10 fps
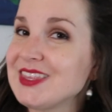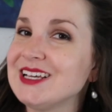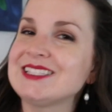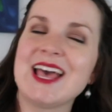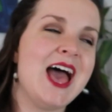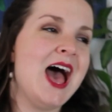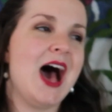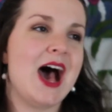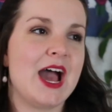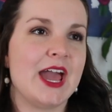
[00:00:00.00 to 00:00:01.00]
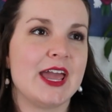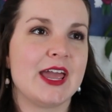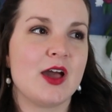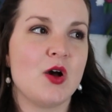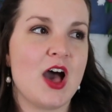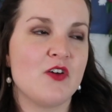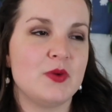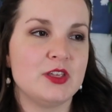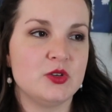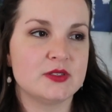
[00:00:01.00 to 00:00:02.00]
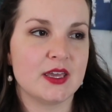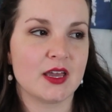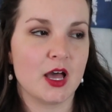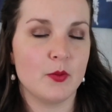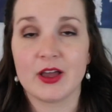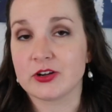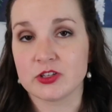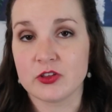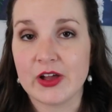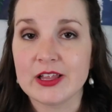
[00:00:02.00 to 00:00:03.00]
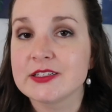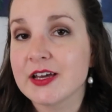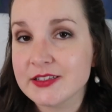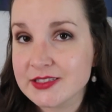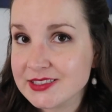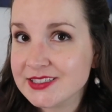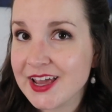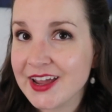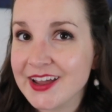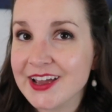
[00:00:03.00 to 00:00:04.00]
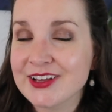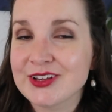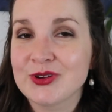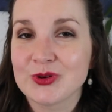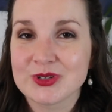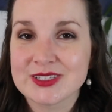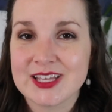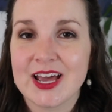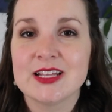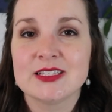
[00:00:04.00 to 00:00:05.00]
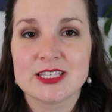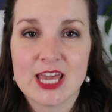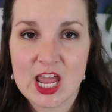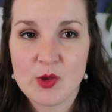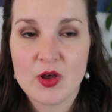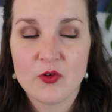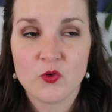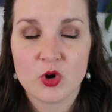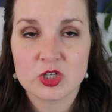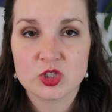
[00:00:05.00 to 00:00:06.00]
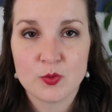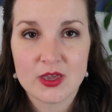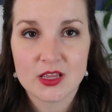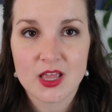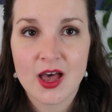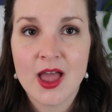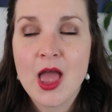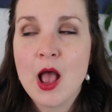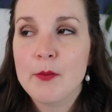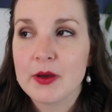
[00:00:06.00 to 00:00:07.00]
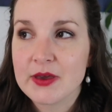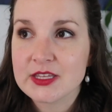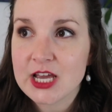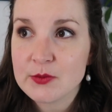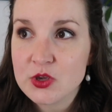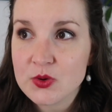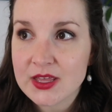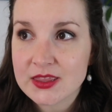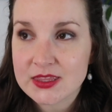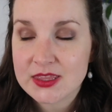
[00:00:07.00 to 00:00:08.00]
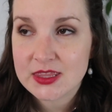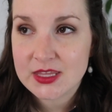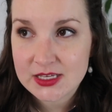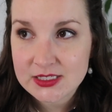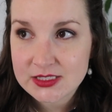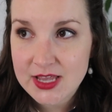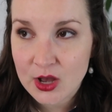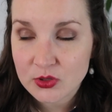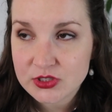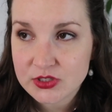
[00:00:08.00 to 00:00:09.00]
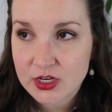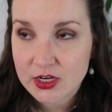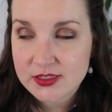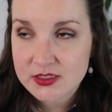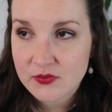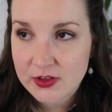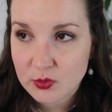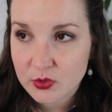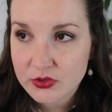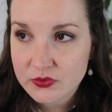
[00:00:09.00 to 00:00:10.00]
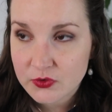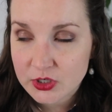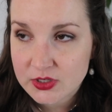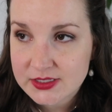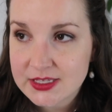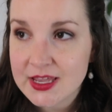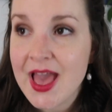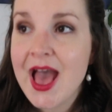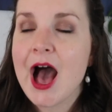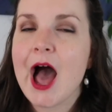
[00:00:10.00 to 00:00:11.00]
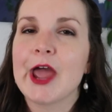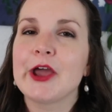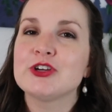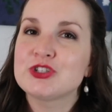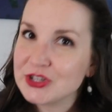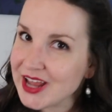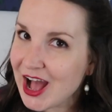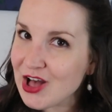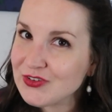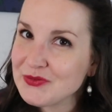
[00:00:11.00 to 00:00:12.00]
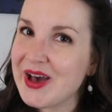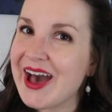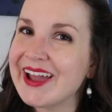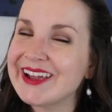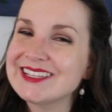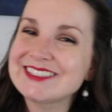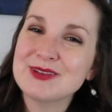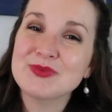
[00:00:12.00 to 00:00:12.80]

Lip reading: this, I have been using actually the Valentine's Day Google Slides game for So Me and La, but by the time you get this out and it's available for you to see, I should have my St.